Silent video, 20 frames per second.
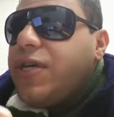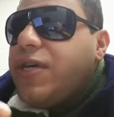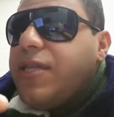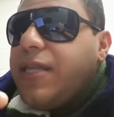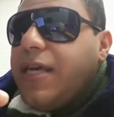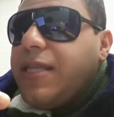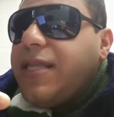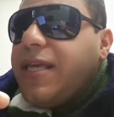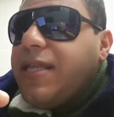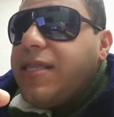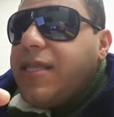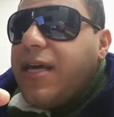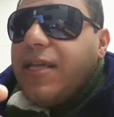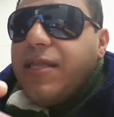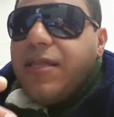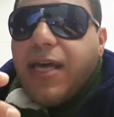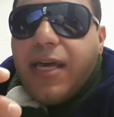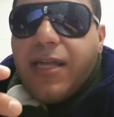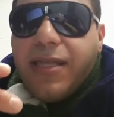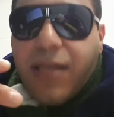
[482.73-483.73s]

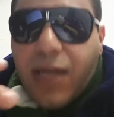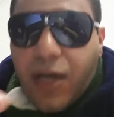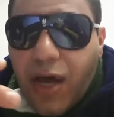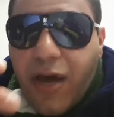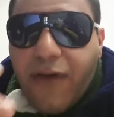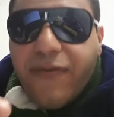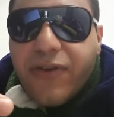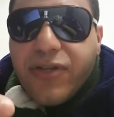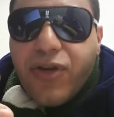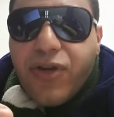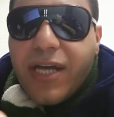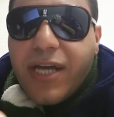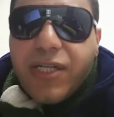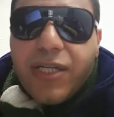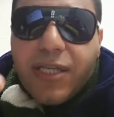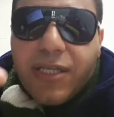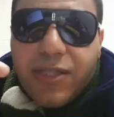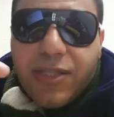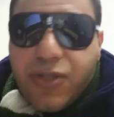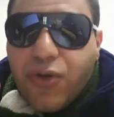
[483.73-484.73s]
The law of
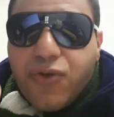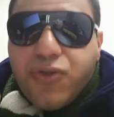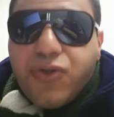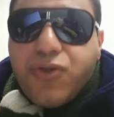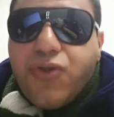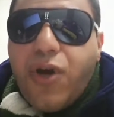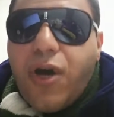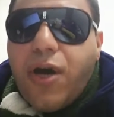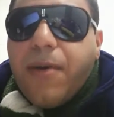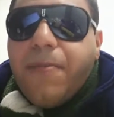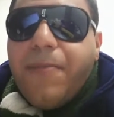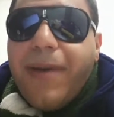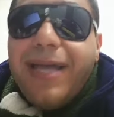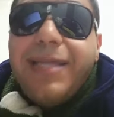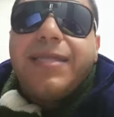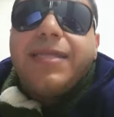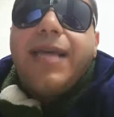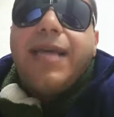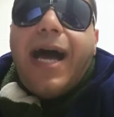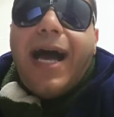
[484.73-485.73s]
attraction is so strong,
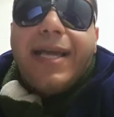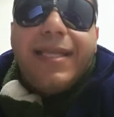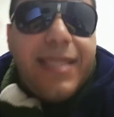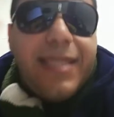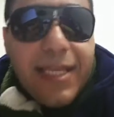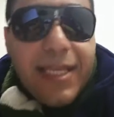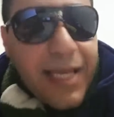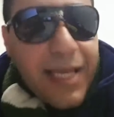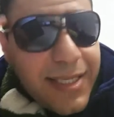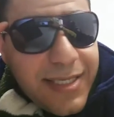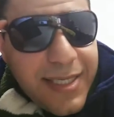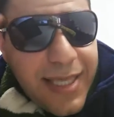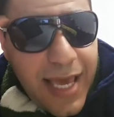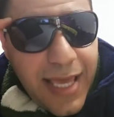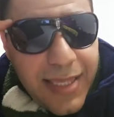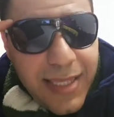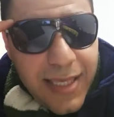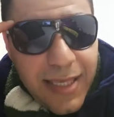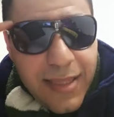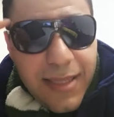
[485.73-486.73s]
but I didn't
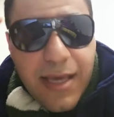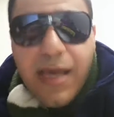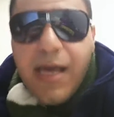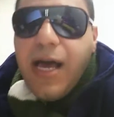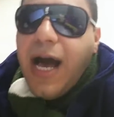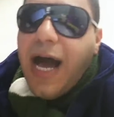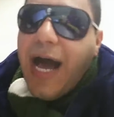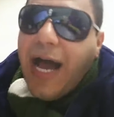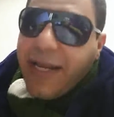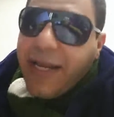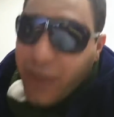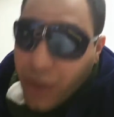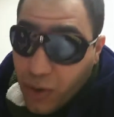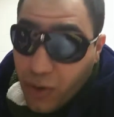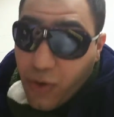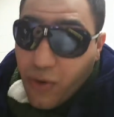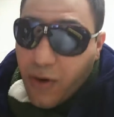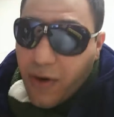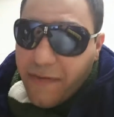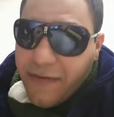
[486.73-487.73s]
understand it. I
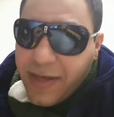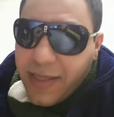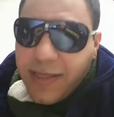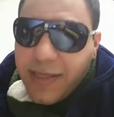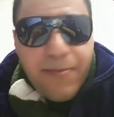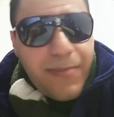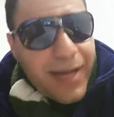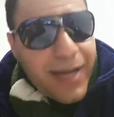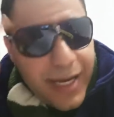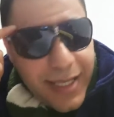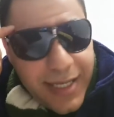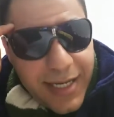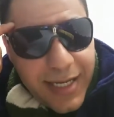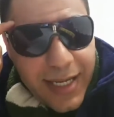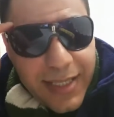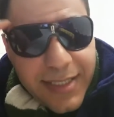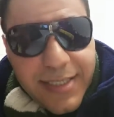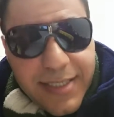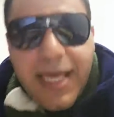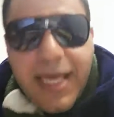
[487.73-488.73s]
know of it, but I
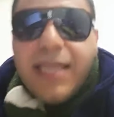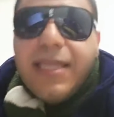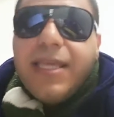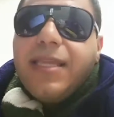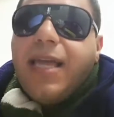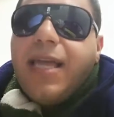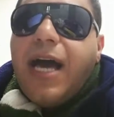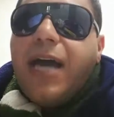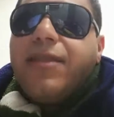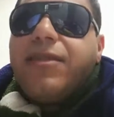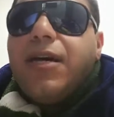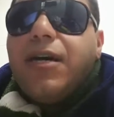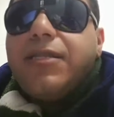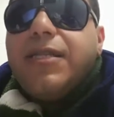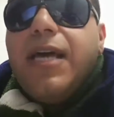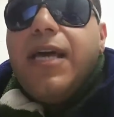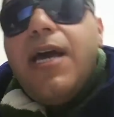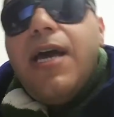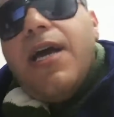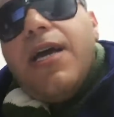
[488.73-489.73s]
didn't understand it. I
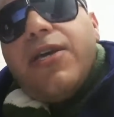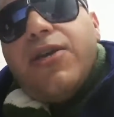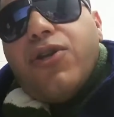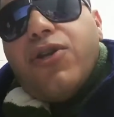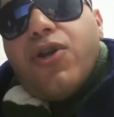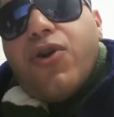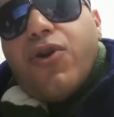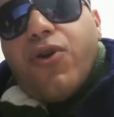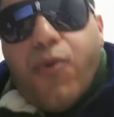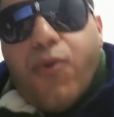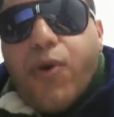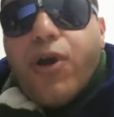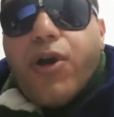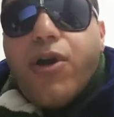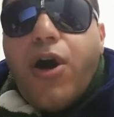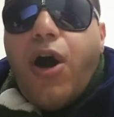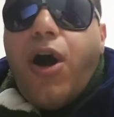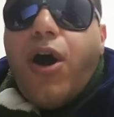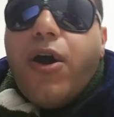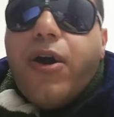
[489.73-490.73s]
thought, you
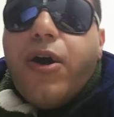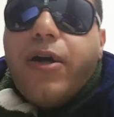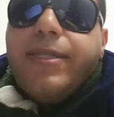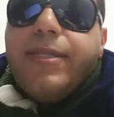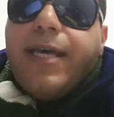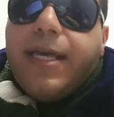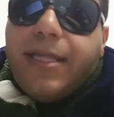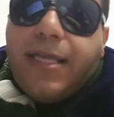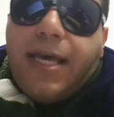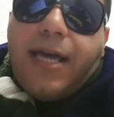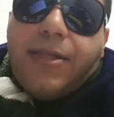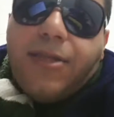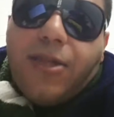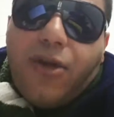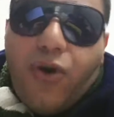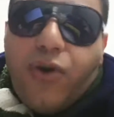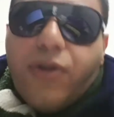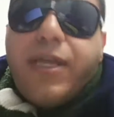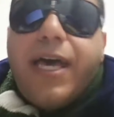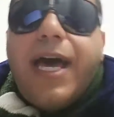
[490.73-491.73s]
work hard and
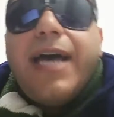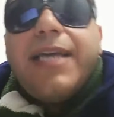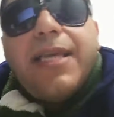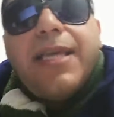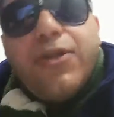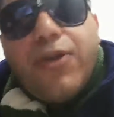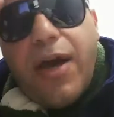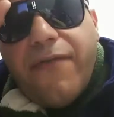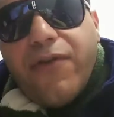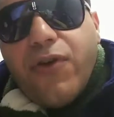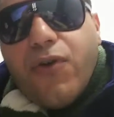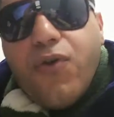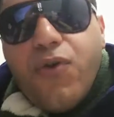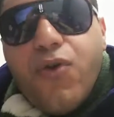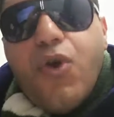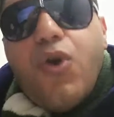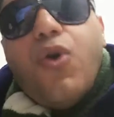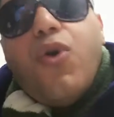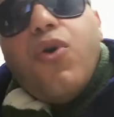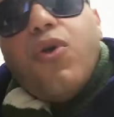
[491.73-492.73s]
all that, and you have your
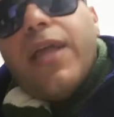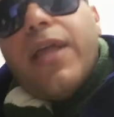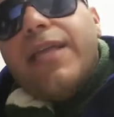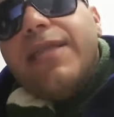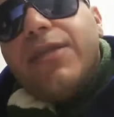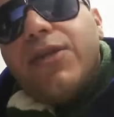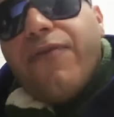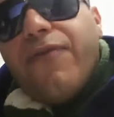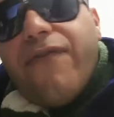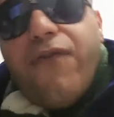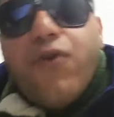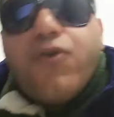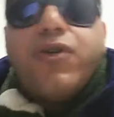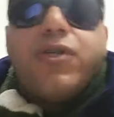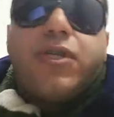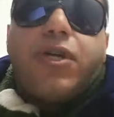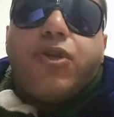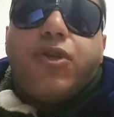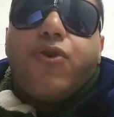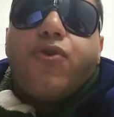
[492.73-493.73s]
goal, and you
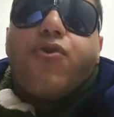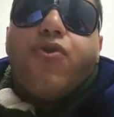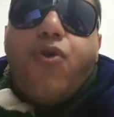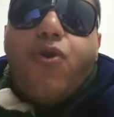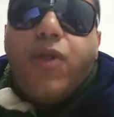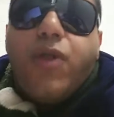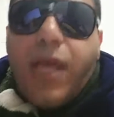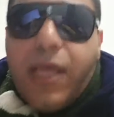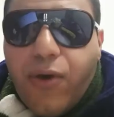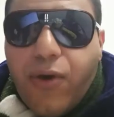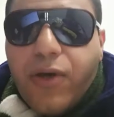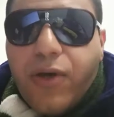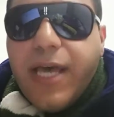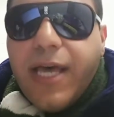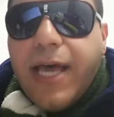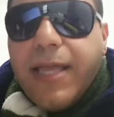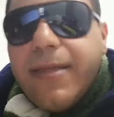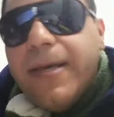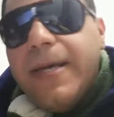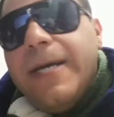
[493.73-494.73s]
focus on your goal and all
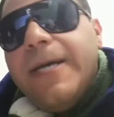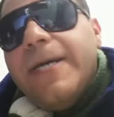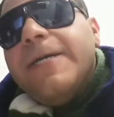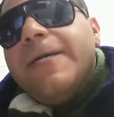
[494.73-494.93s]
that.